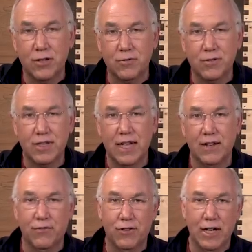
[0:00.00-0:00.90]
Don't
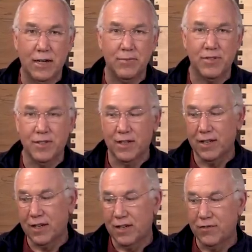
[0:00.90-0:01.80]
take frames
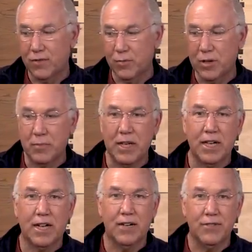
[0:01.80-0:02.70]
from one
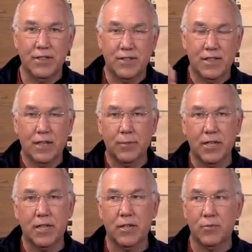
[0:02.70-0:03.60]
beehive and stick them
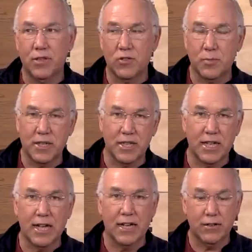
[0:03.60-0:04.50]
in another when there's been a
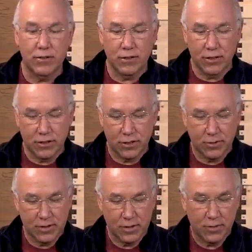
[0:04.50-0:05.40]
die out. You don't
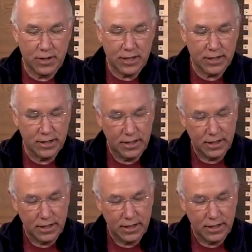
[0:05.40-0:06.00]
know what's going on,